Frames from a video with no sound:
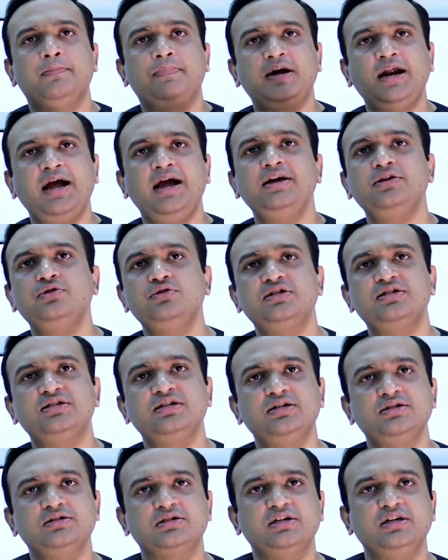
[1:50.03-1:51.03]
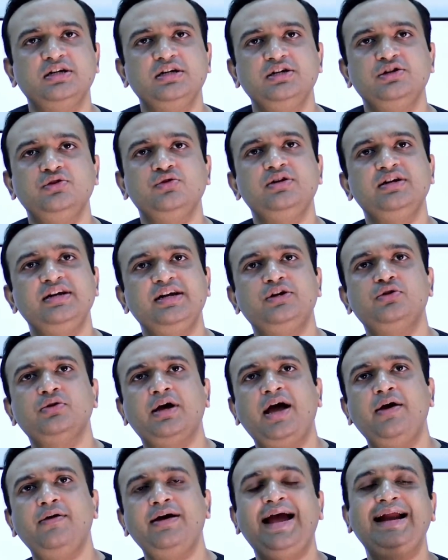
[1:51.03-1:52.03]
Prior to the surgery, you will need to
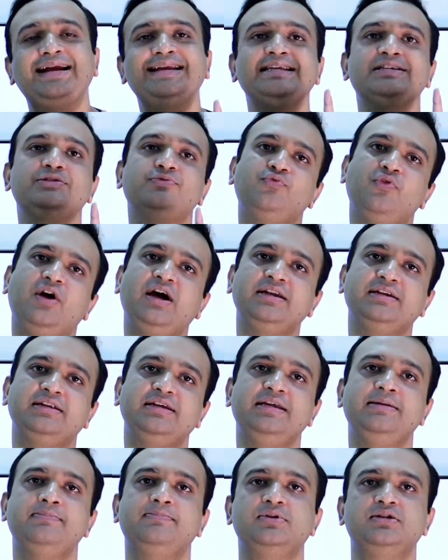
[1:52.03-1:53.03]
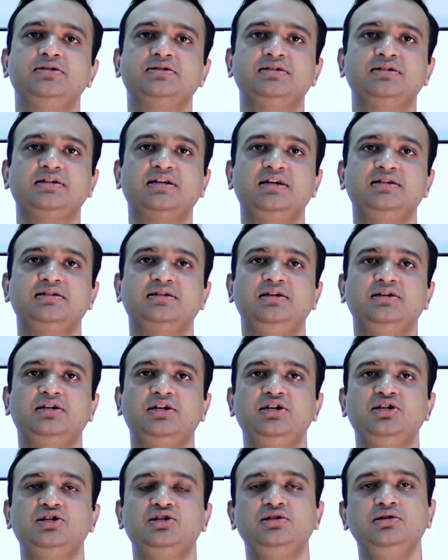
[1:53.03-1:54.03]
have at least one in-person
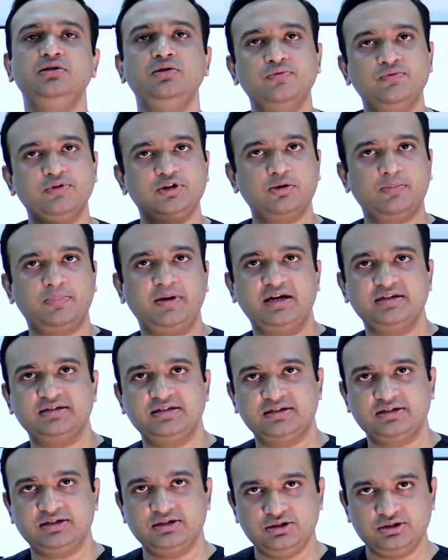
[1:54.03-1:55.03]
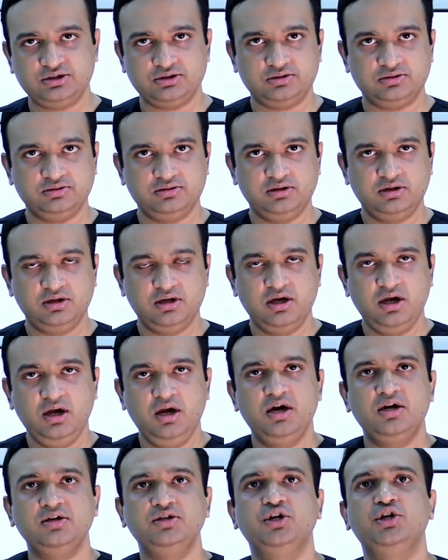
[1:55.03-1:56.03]
consultation with your plastic surgeon.
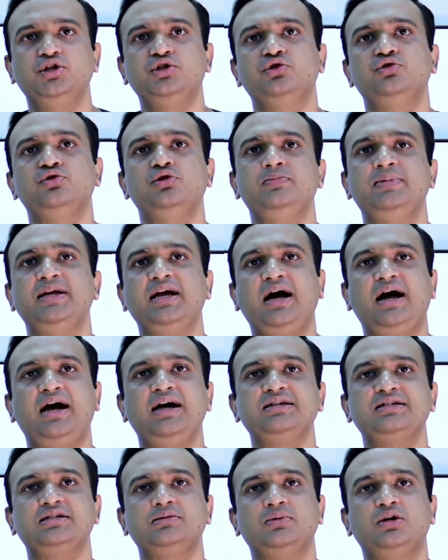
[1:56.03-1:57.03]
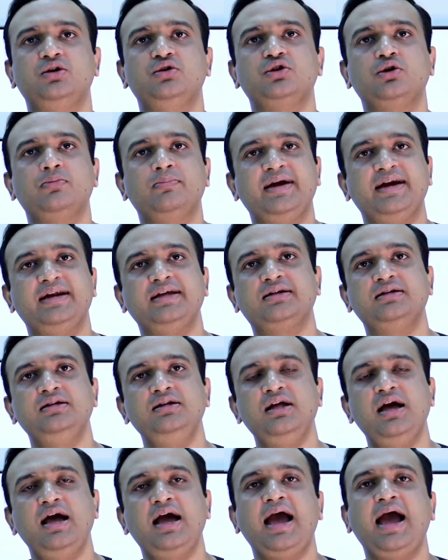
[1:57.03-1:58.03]
Here you will be asked about your
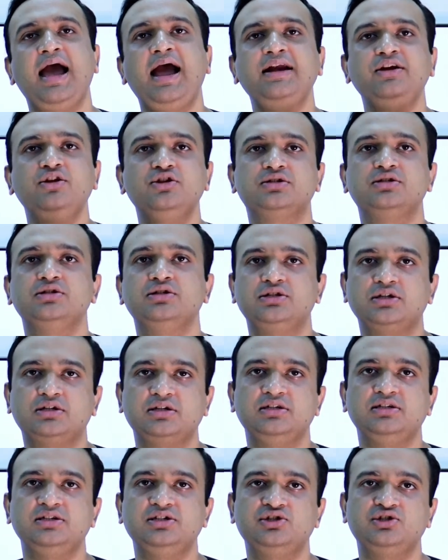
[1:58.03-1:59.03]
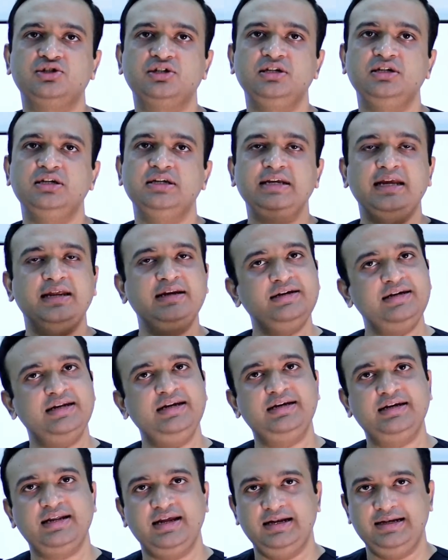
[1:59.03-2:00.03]
medical and your surgical history in
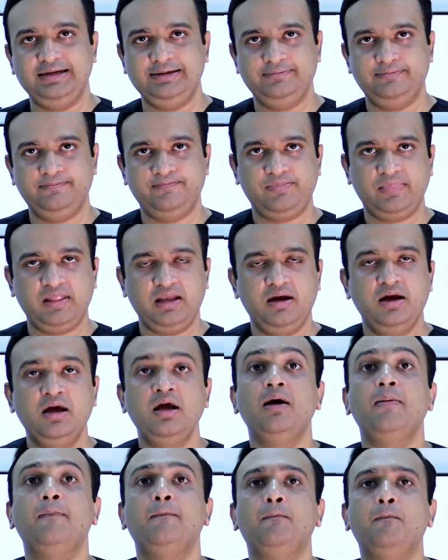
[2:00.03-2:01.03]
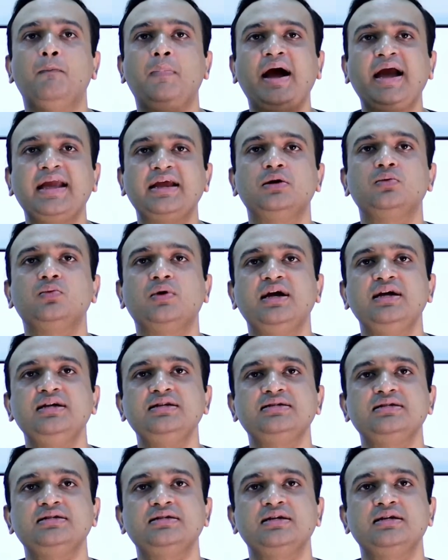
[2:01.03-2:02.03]
detail. My
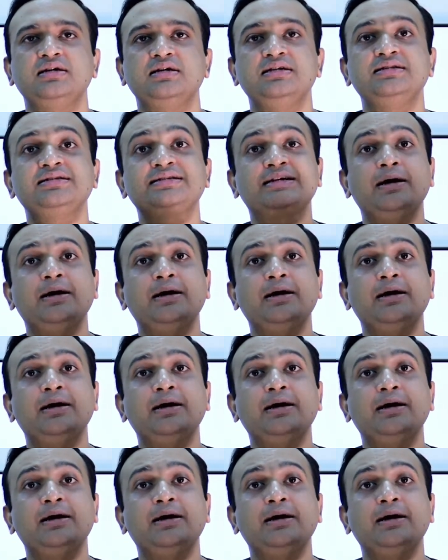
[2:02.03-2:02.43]
advice is